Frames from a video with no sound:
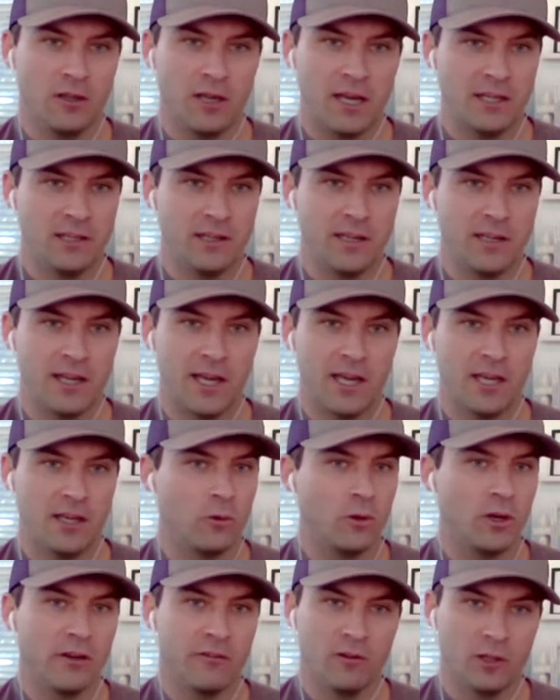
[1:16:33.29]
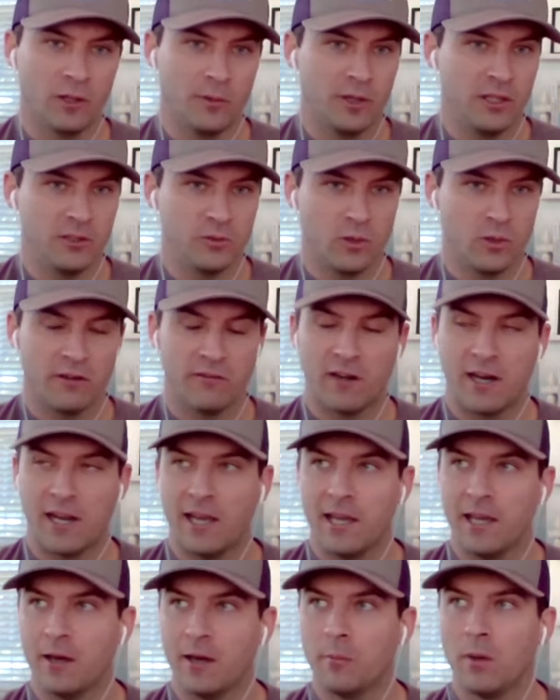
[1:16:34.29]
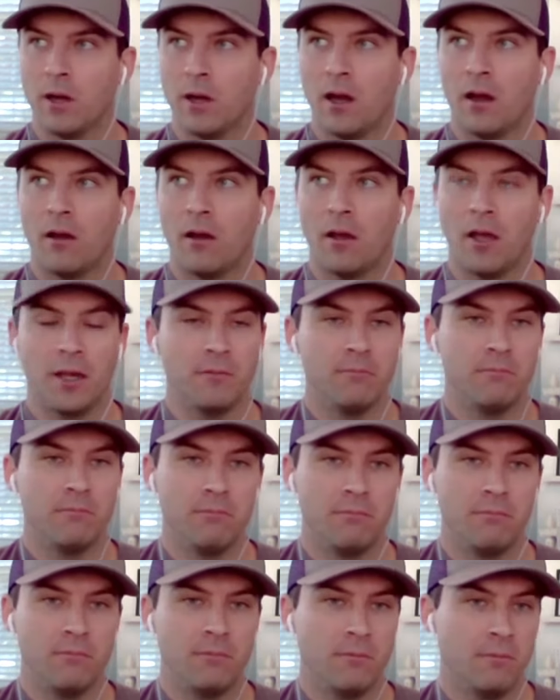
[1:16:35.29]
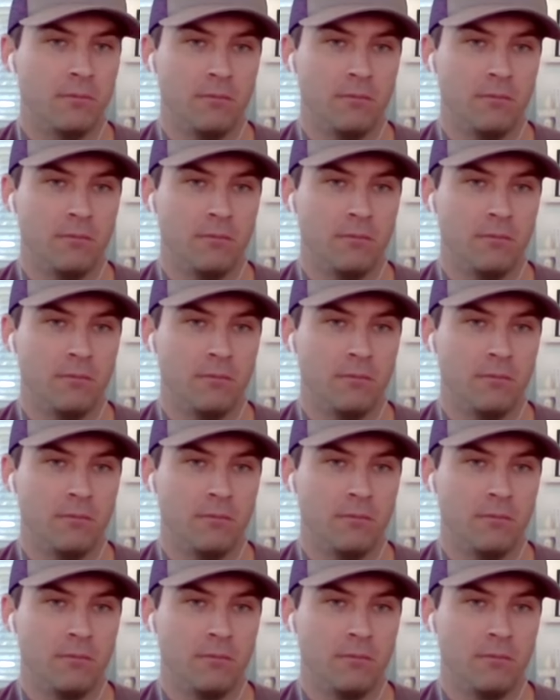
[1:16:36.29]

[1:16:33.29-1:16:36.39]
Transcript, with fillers: kill eight a day or whatever the limit is wherever I am and